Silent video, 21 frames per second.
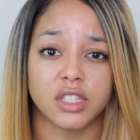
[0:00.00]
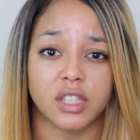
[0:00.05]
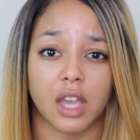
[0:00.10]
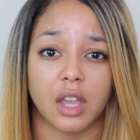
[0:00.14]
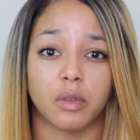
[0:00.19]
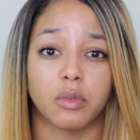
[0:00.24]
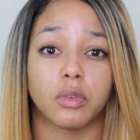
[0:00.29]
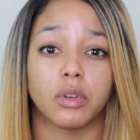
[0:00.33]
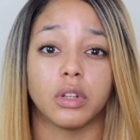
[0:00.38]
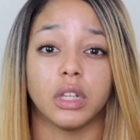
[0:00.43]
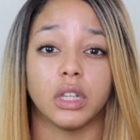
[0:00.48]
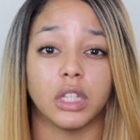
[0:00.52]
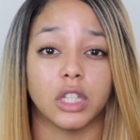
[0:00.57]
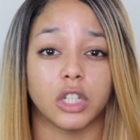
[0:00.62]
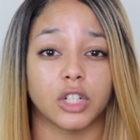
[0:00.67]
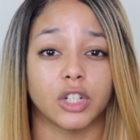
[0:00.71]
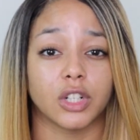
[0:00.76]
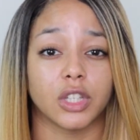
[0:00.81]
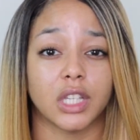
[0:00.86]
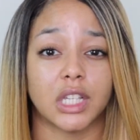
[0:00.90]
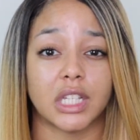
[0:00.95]
I would
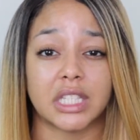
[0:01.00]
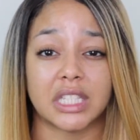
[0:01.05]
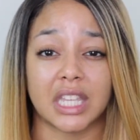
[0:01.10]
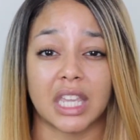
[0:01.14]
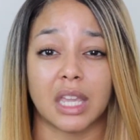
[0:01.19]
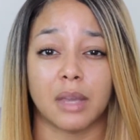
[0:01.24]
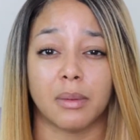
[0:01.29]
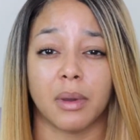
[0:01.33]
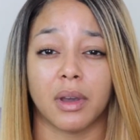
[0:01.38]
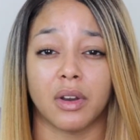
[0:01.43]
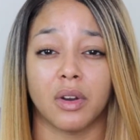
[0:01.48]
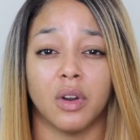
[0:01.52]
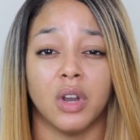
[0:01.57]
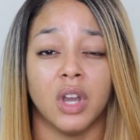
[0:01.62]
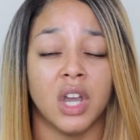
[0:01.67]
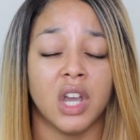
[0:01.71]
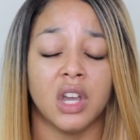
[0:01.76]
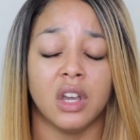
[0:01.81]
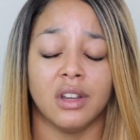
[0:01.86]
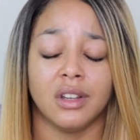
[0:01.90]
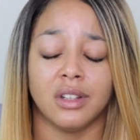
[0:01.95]
literally say about
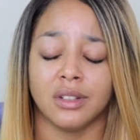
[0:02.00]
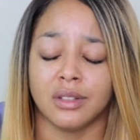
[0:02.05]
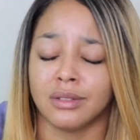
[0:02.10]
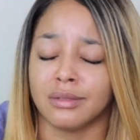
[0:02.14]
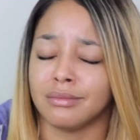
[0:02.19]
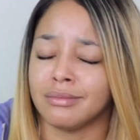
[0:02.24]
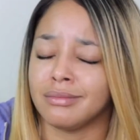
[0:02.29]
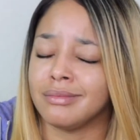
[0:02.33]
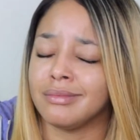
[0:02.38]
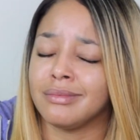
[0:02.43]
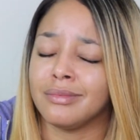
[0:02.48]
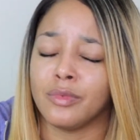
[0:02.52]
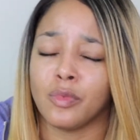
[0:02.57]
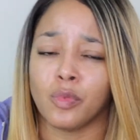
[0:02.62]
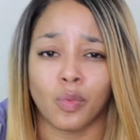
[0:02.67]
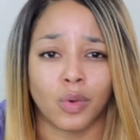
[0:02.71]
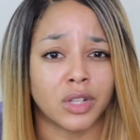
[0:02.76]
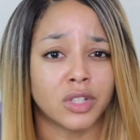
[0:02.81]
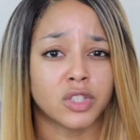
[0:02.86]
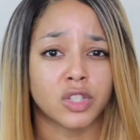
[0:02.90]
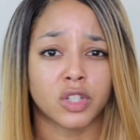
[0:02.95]
mm,
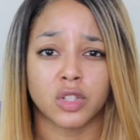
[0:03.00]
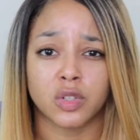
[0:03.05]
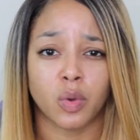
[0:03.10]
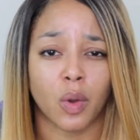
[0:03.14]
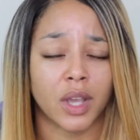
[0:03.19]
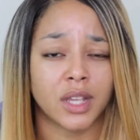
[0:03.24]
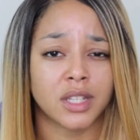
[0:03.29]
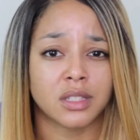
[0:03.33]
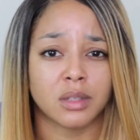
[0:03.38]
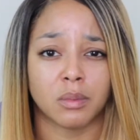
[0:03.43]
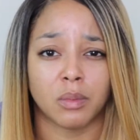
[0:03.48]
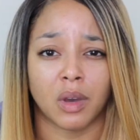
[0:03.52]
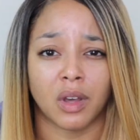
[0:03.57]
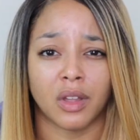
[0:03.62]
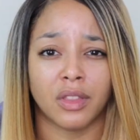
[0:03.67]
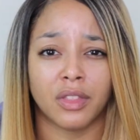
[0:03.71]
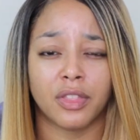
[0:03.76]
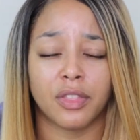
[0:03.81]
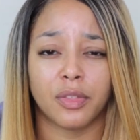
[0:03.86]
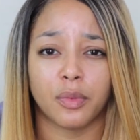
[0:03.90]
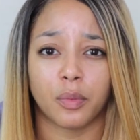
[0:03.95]
once or twice a
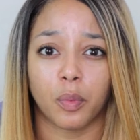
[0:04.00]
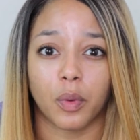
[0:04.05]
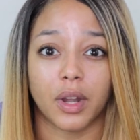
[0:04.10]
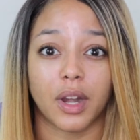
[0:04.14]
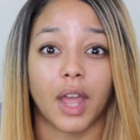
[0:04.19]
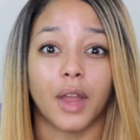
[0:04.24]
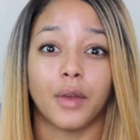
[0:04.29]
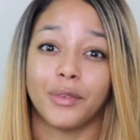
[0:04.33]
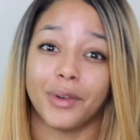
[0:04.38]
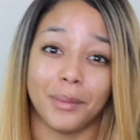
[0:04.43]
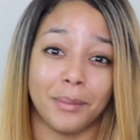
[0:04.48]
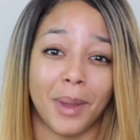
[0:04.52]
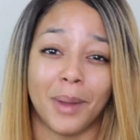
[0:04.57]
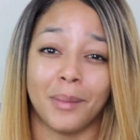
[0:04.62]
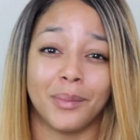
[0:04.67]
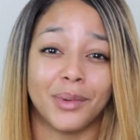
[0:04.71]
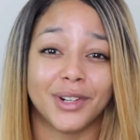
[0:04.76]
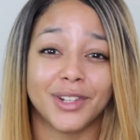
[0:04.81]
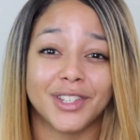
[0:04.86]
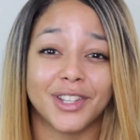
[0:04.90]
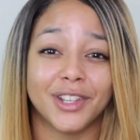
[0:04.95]
month when I
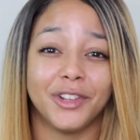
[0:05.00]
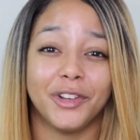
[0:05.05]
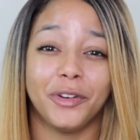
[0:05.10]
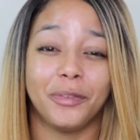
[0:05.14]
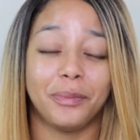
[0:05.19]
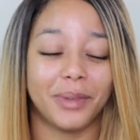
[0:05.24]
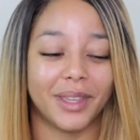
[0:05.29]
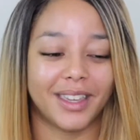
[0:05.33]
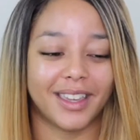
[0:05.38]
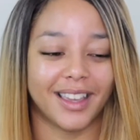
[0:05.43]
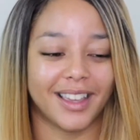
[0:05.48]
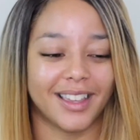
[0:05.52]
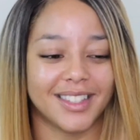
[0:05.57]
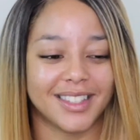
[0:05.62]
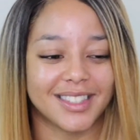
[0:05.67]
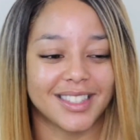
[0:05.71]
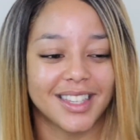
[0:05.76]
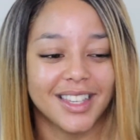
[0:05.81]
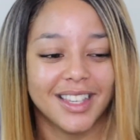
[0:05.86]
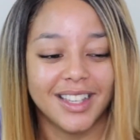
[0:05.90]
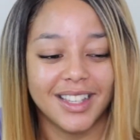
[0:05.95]
remember to
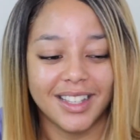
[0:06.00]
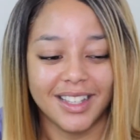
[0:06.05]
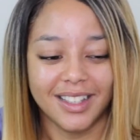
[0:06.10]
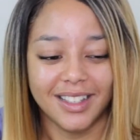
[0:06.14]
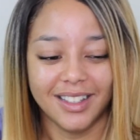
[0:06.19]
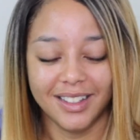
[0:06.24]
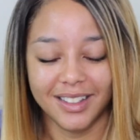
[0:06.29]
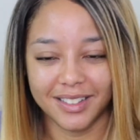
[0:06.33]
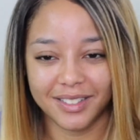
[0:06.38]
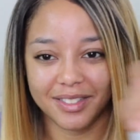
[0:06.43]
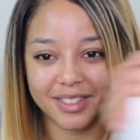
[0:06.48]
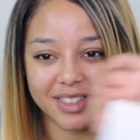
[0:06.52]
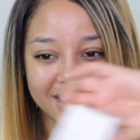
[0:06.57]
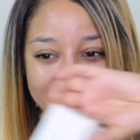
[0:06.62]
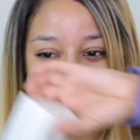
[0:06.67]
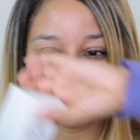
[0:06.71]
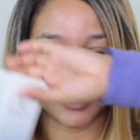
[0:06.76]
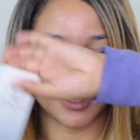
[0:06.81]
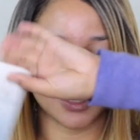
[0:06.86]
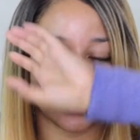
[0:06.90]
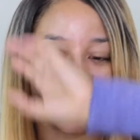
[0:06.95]
because
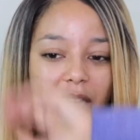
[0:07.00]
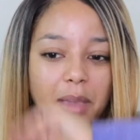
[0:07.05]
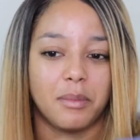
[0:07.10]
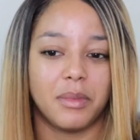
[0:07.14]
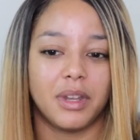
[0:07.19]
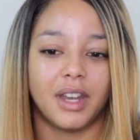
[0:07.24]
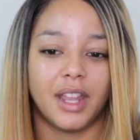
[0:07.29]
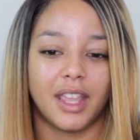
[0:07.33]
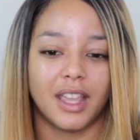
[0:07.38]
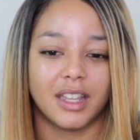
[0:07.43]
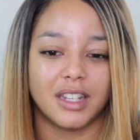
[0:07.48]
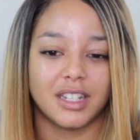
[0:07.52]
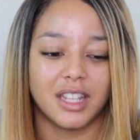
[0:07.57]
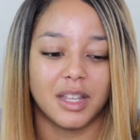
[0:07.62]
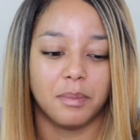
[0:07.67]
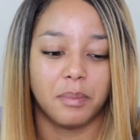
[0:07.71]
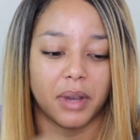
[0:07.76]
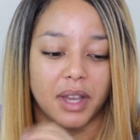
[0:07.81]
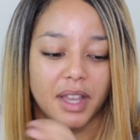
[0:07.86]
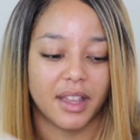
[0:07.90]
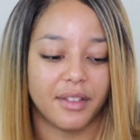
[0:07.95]
this has came in handy,
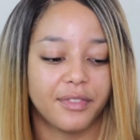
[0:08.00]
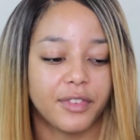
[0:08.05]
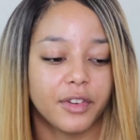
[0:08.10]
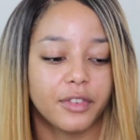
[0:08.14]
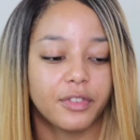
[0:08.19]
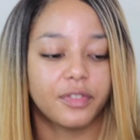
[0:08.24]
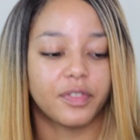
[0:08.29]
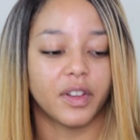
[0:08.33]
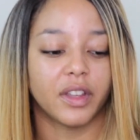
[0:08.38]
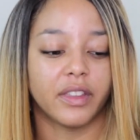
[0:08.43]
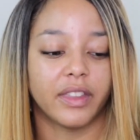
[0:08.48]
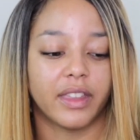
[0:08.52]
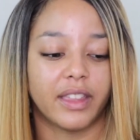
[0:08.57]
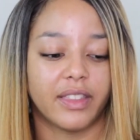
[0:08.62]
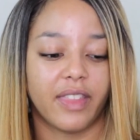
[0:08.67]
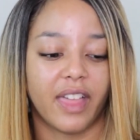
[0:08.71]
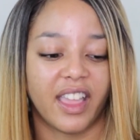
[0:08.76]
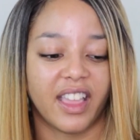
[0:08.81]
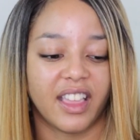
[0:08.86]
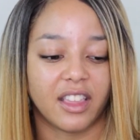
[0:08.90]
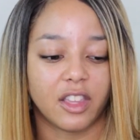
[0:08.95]
but if you're feeling
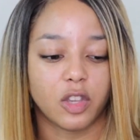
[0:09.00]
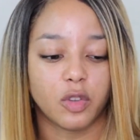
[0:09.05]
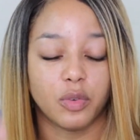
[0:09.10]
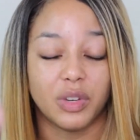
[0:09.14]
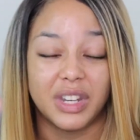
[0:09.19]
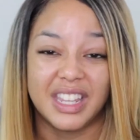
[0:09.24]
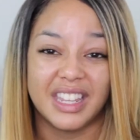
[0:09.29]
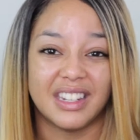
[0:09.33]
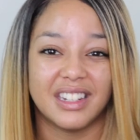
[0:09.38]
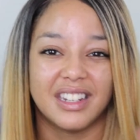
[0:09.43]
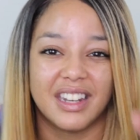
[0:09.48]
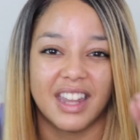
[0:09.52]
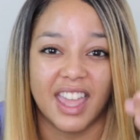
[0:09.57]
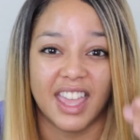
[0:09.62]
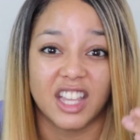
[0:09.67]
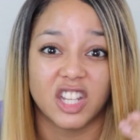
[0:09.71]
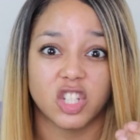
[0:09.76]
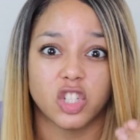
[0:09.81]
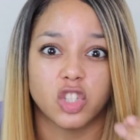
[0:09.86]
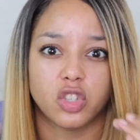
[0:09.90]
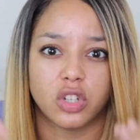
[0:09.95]
like you need an
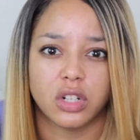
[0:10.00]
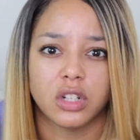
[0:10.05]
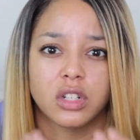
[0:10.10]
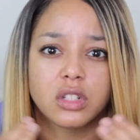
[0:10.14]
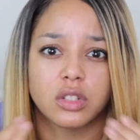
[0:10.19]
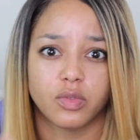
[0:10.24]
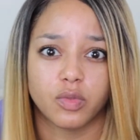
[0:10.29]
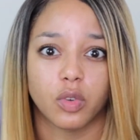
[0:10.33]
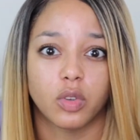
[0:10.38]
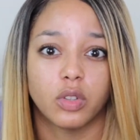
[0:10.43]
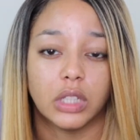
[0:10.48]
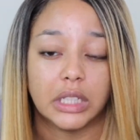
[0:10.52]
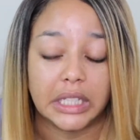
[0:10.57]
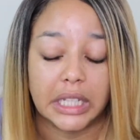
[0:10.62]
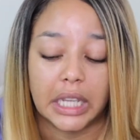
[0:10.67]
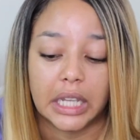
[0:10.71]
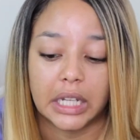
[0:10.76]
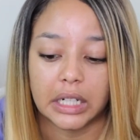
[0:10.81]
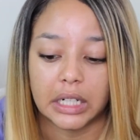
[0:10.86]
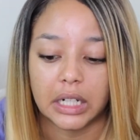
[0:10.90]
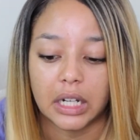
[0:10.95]
extra
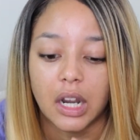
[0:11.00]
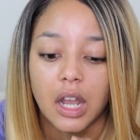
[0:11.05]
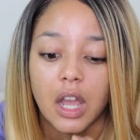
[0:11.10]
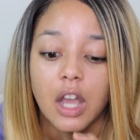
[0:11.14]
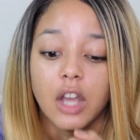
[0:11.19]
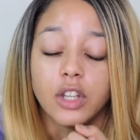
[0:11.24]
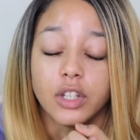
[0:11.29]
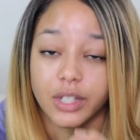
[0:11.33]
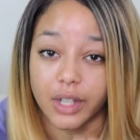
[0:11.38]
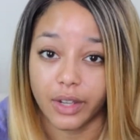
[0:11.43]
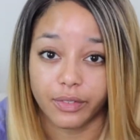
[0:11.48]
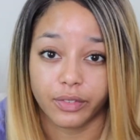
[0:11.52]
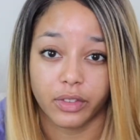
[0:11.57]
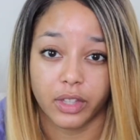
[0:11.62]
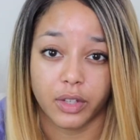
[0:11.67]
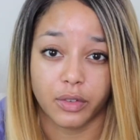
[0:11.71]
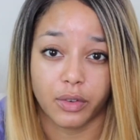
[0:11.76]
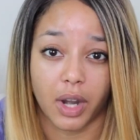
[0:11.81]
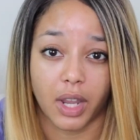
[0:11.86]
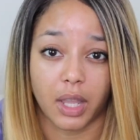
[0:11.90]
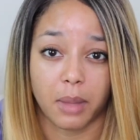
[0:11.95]
exfoliator,
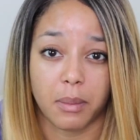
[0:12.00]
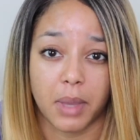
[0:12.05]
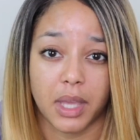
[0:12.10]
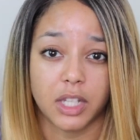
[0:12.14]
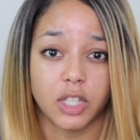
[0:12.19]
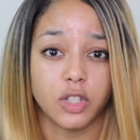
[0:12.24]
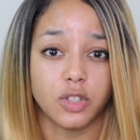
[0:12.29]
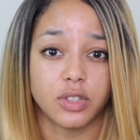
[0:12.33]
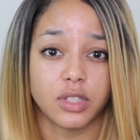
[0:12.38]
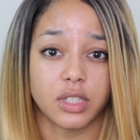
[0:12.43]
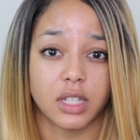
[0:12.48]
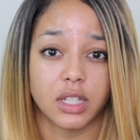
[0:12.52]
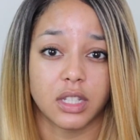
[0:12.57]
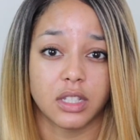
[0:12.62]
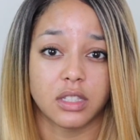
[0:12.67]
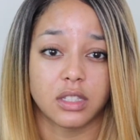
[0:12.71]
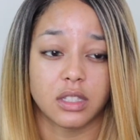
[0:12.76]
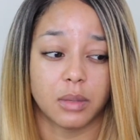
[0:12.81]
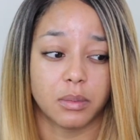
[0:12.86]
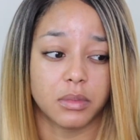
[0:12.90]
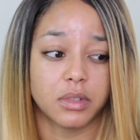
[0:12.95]
definitely recommend using
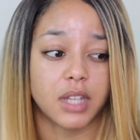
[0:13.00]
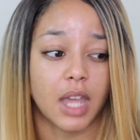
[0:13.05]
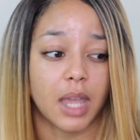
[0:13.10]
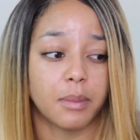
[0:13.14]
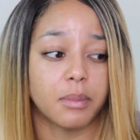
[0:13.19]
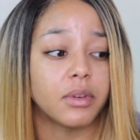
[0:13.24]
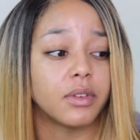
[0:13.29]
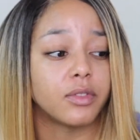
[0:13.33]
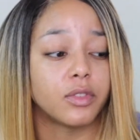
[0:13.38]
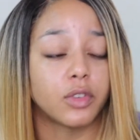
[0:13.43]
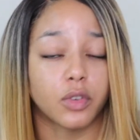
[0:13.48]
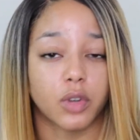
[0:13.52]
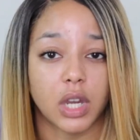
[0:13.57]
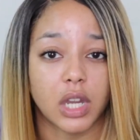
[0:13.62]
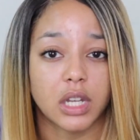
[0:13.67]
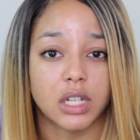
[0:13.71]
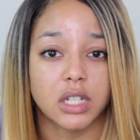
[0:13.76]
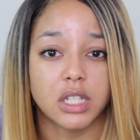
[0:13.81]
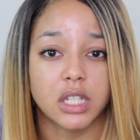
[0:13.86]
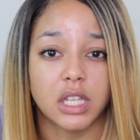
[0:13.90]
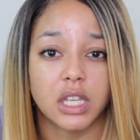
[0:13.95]
some type of
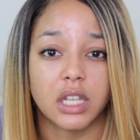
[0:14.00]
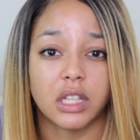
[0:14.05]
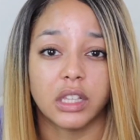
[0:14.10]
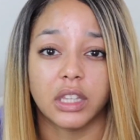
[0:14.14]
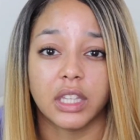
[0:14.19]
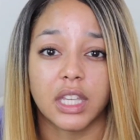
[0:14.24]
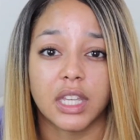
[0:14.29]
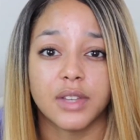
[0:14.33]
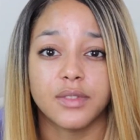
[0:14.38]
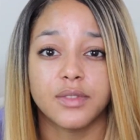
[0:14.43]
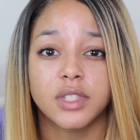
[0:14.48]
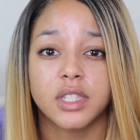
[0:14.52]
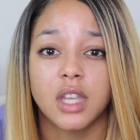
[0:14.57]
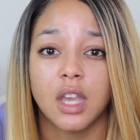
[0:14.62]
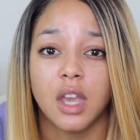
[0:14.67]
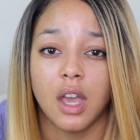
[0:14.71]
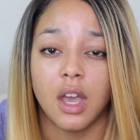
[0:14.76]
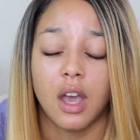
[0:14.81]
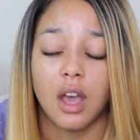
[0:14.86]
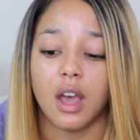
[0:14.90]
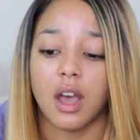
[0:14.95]
green tea leaves
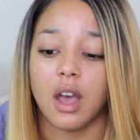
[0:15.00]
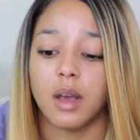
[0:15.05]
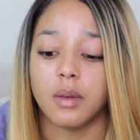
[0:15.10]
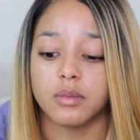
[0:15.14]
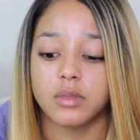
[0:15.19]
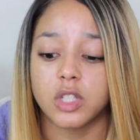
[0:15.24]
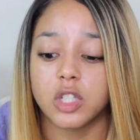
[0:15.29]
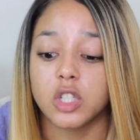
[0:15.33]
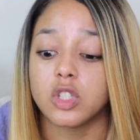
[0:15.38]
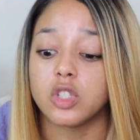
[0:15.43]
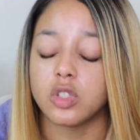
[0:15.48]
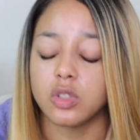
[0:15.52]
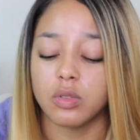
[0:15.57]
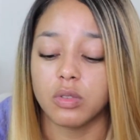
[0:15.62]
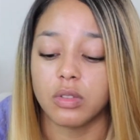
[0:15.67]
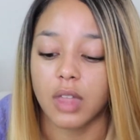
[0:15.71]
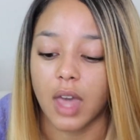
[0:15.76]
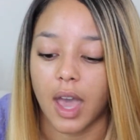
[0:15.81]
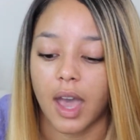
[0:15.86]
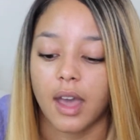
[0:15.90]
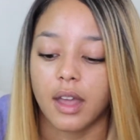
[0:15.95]
um, to do
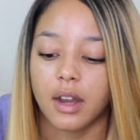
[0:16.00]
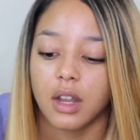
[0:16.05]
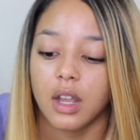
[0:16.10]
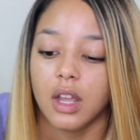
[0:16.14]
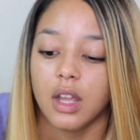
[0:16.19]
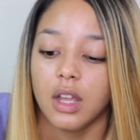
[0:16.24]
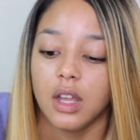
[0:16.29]
that.